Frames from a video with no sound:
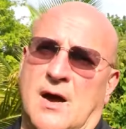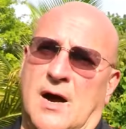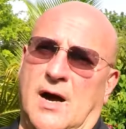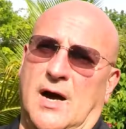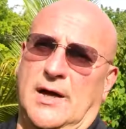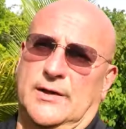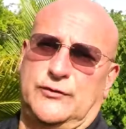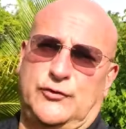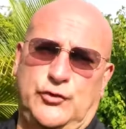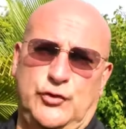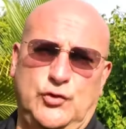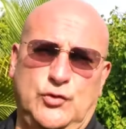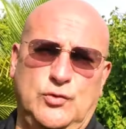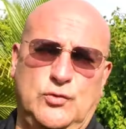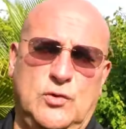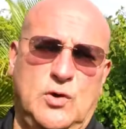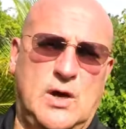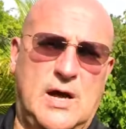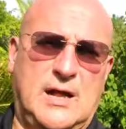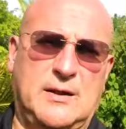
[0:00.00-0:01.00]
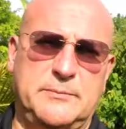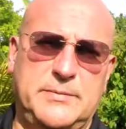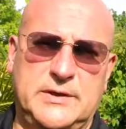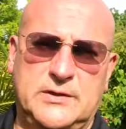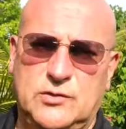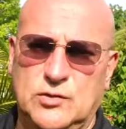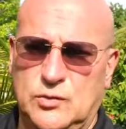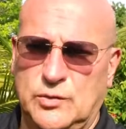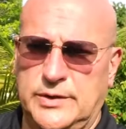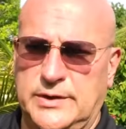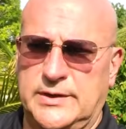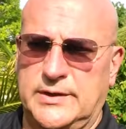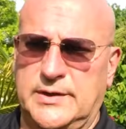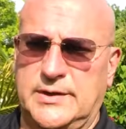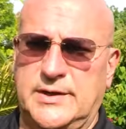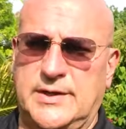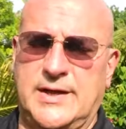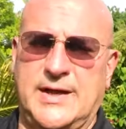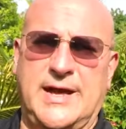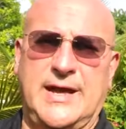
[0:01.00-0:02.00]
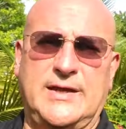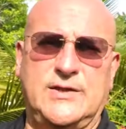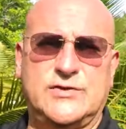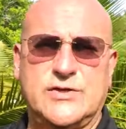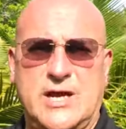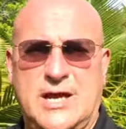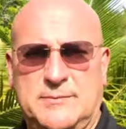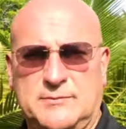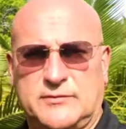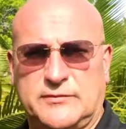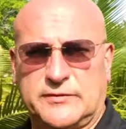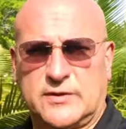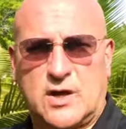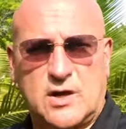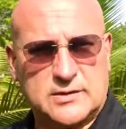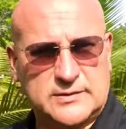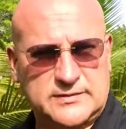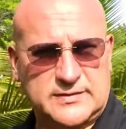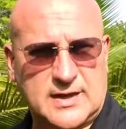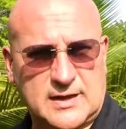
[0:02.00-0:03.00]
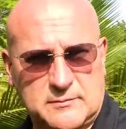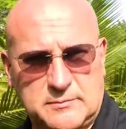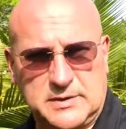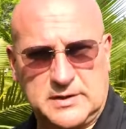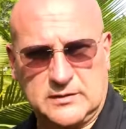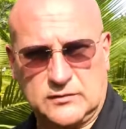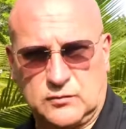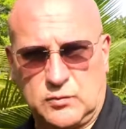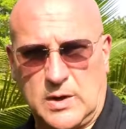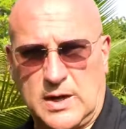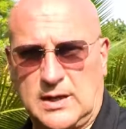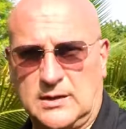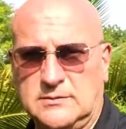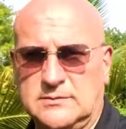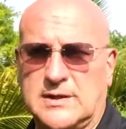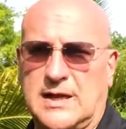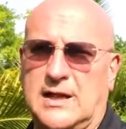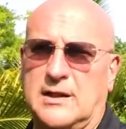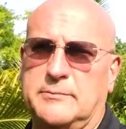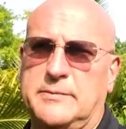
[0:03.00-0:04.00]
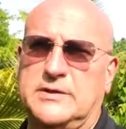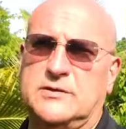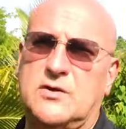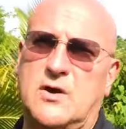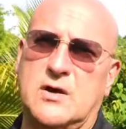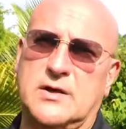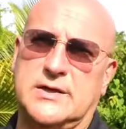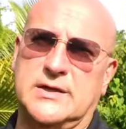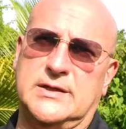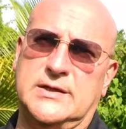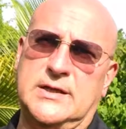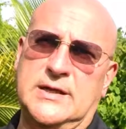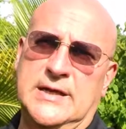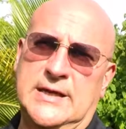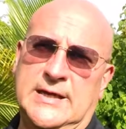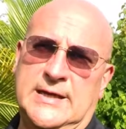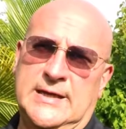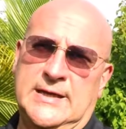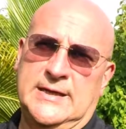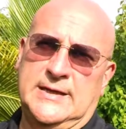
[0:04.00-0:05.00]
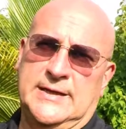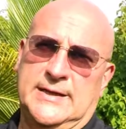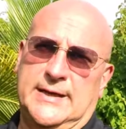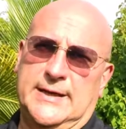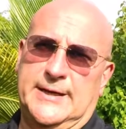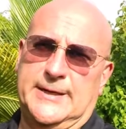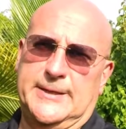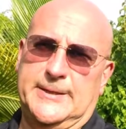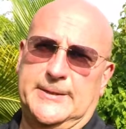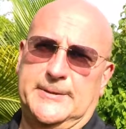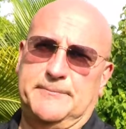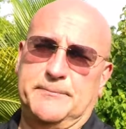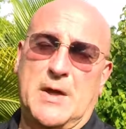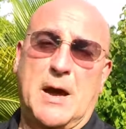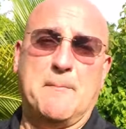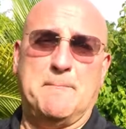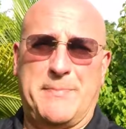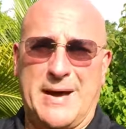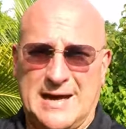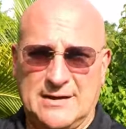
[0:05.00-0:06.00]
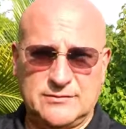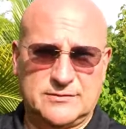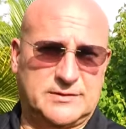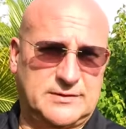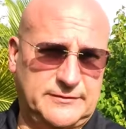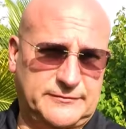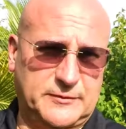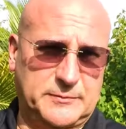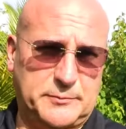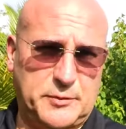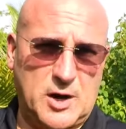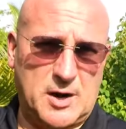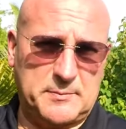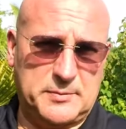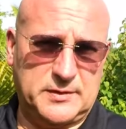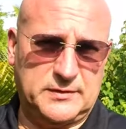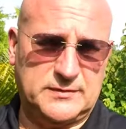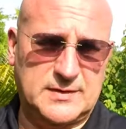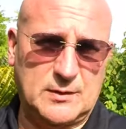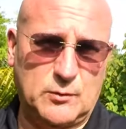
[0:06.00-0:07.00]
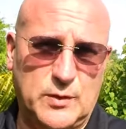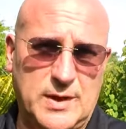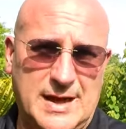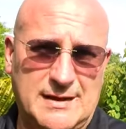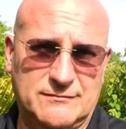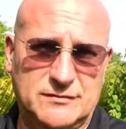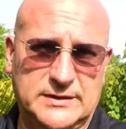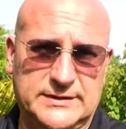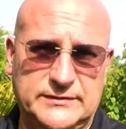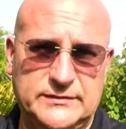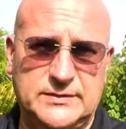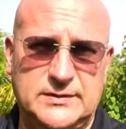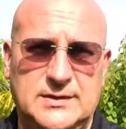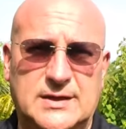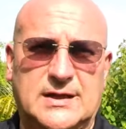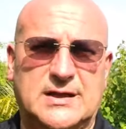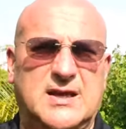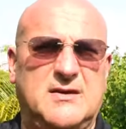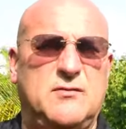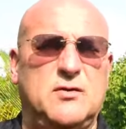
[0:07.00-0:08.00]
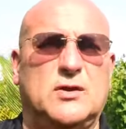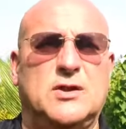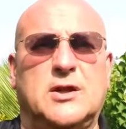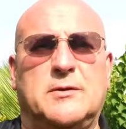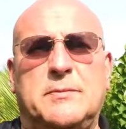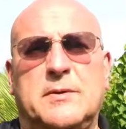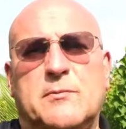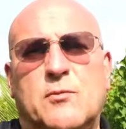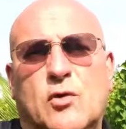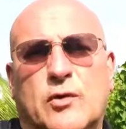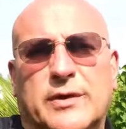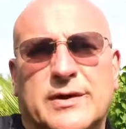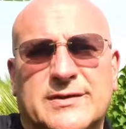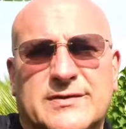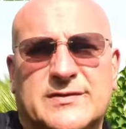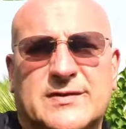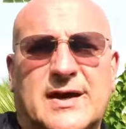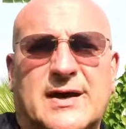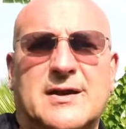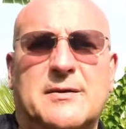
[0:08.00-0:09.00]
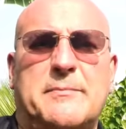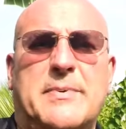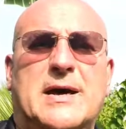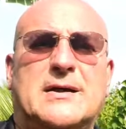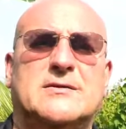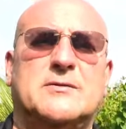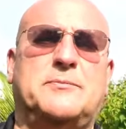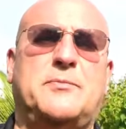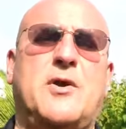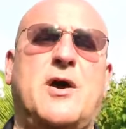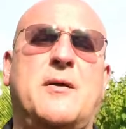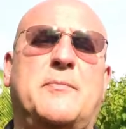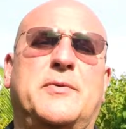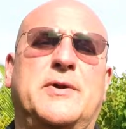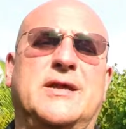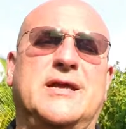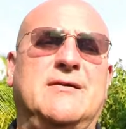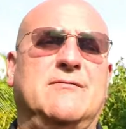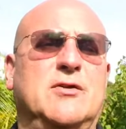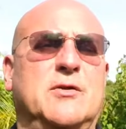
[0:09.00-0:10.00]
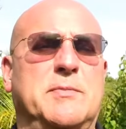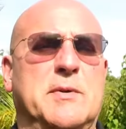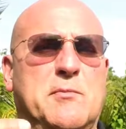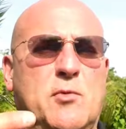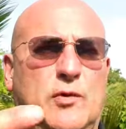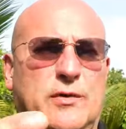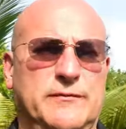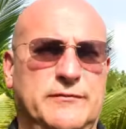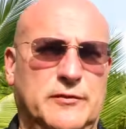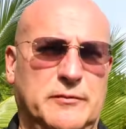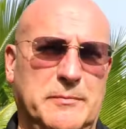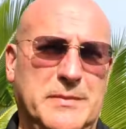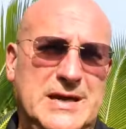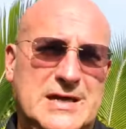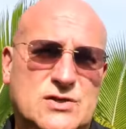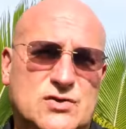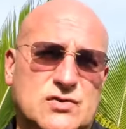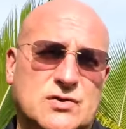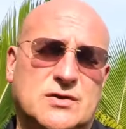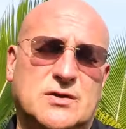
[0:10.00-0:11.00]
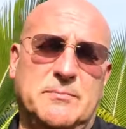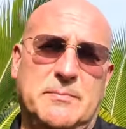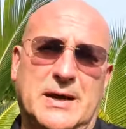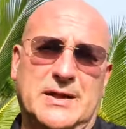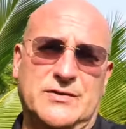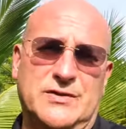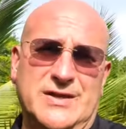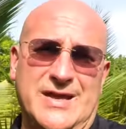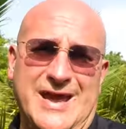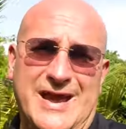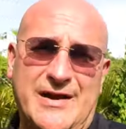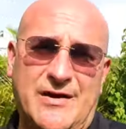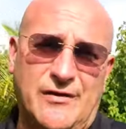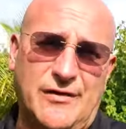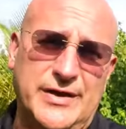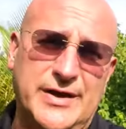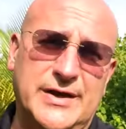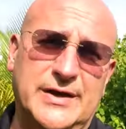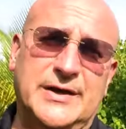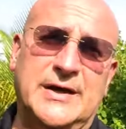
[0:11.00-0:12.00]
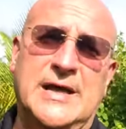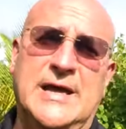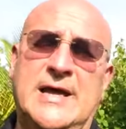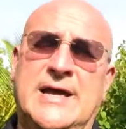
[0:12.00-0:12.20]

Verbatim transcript: Uh, two, I'll be doing a James vlog segment as well. I'll be talking uh, about the different properties that we have listed. I'll give you a little bit more insight about the property, give a little bit more information about the area.